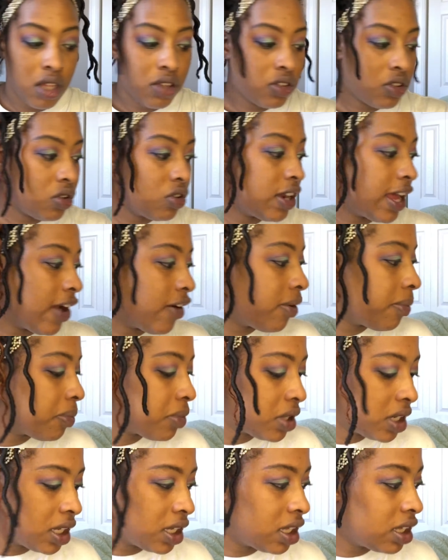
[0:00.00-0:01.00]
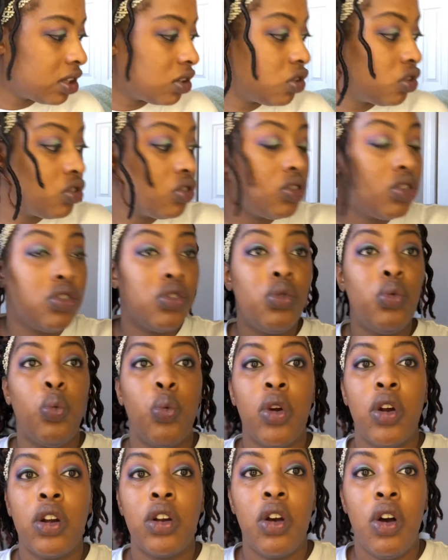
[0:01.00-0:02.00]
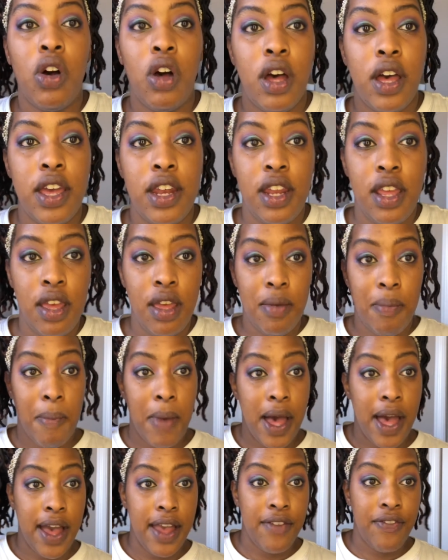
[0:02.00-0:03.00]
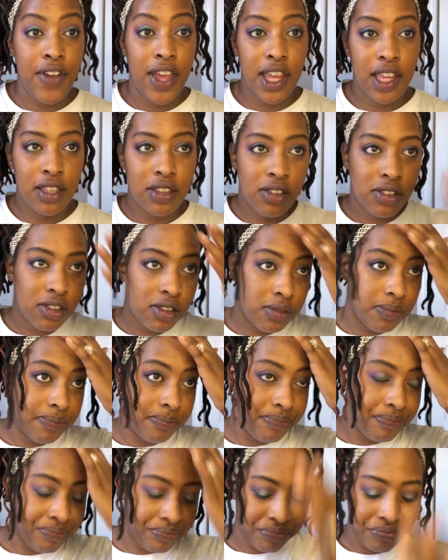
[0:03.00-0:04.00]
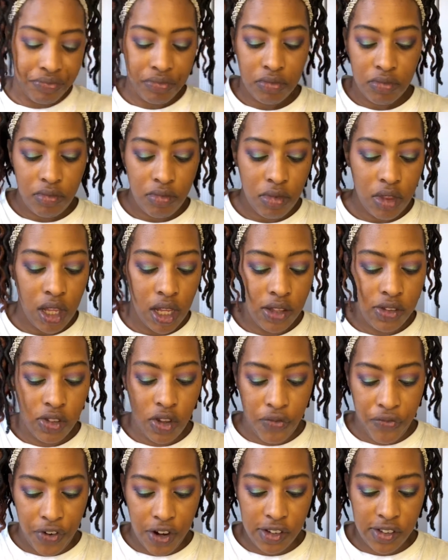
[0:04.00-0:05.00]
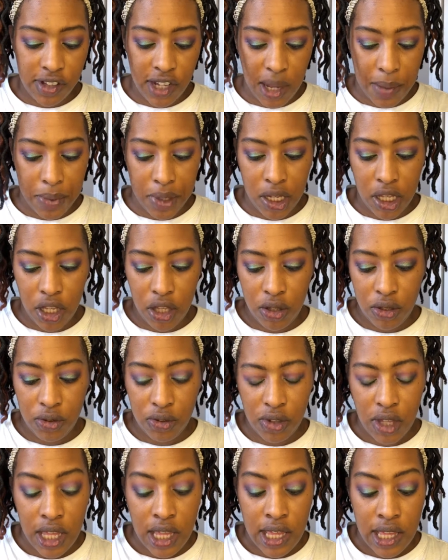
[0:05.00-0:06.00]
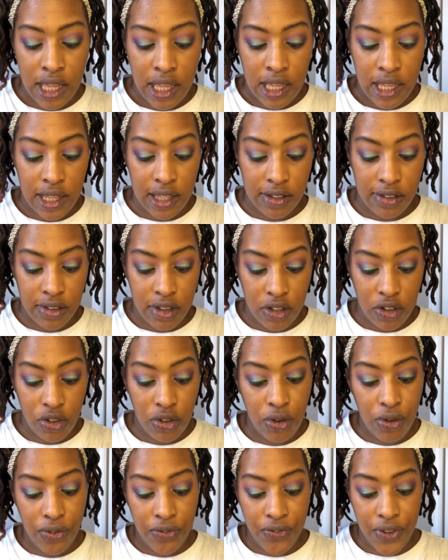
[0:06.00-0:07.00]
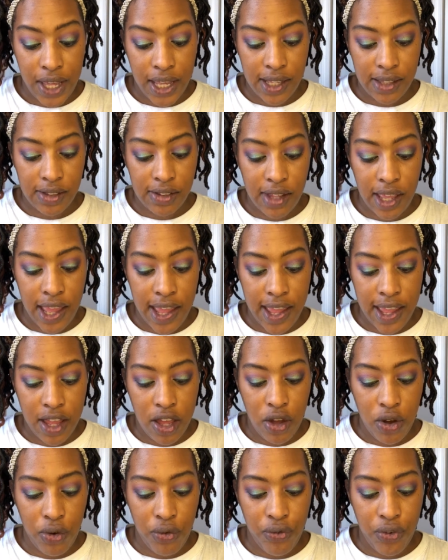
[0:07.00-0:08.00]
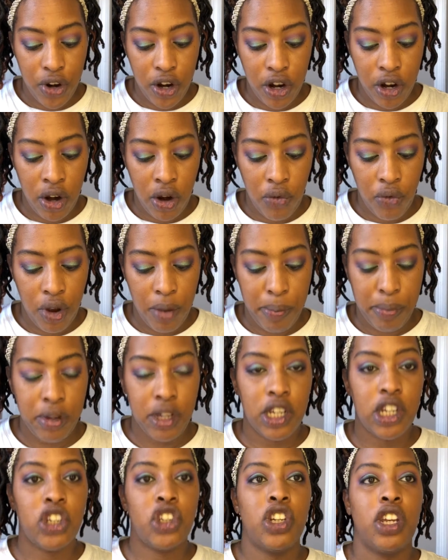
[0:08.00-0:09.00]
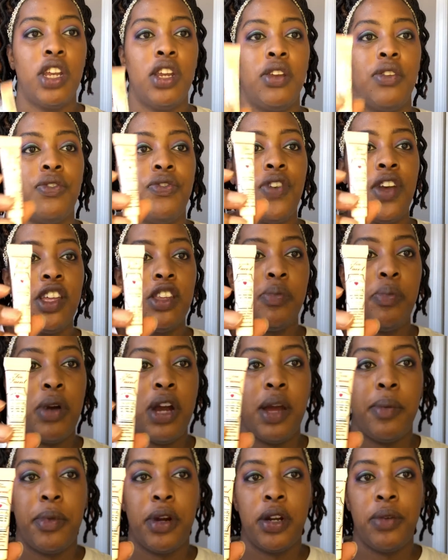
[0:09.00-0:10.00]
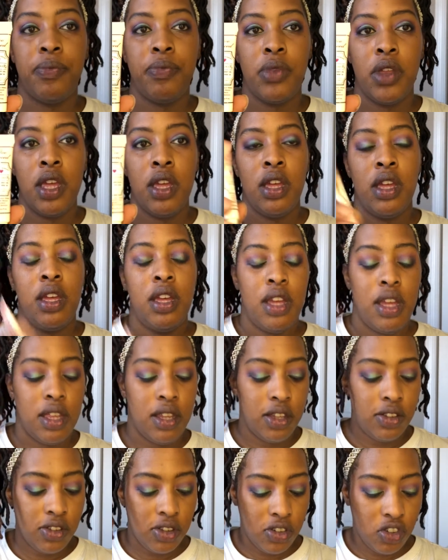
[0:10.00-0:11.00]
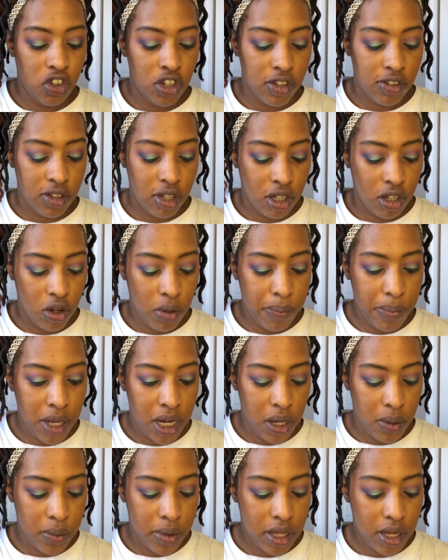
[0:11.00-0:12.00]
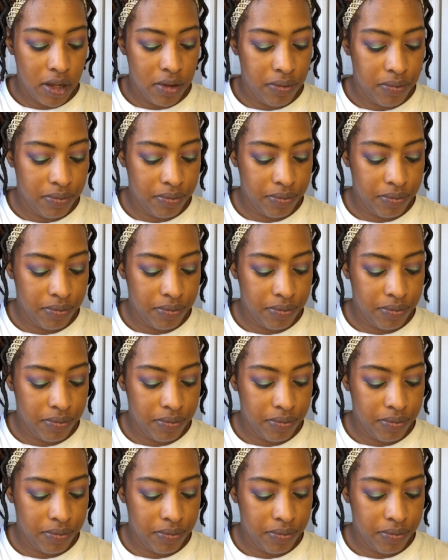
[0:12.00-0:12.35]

So now I'm gonna work on my face. So first thing I'm gonna use is the Too Faced Hangover Replenishing Face Primer. And this is just a little mini one.